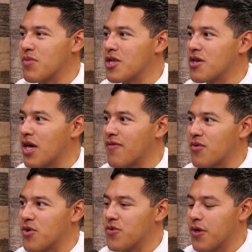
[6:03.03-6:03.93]
media have their
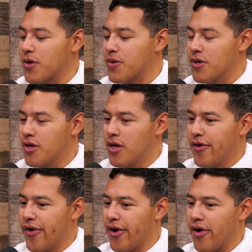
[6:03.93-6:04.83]
meltdown.
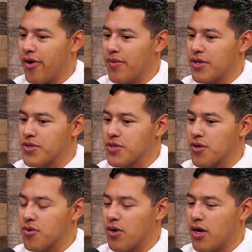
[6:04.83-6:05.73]
And
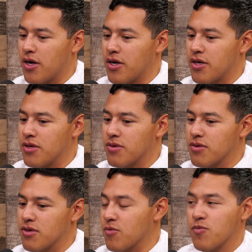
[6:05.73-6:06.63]
so I,
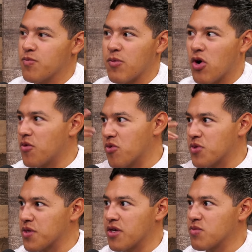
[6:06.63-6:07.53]
you know, meanwhile, there
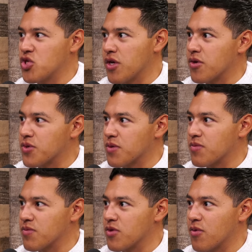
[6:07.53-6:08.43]
was like cheers
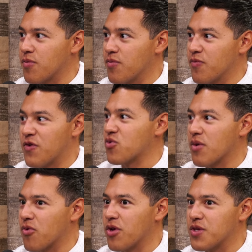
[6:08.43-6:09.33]
and, you know,
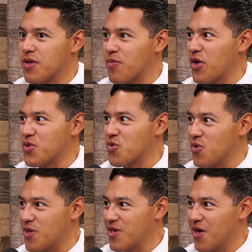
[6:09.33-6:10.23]
victory parades at my school.
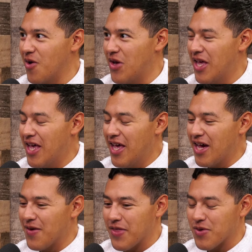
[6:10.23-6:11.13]
So,
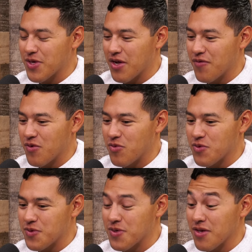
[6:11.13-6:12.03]
I mean, that was kind of what
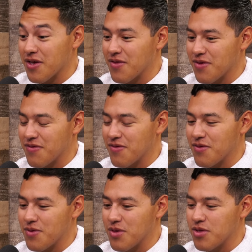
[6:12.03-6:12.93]
was, again,
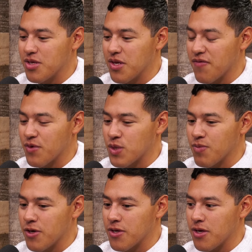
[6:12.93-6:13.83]
the difference.
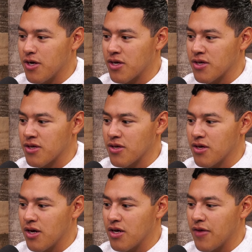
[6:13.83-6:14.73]
But I,
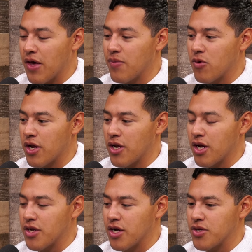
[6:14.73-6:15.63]
at that point,
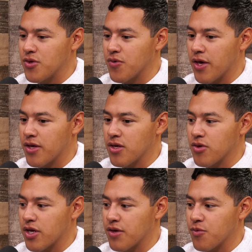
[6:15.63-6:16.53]
I knew that,
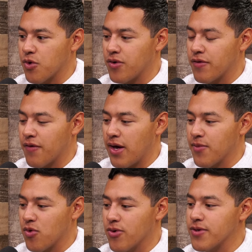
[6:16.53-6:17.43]
okay, well, if
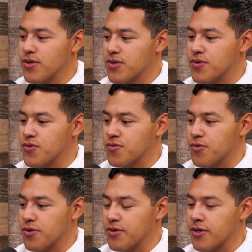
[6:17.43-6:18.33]
I'm going to
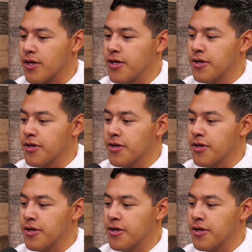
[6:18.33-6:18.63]
really,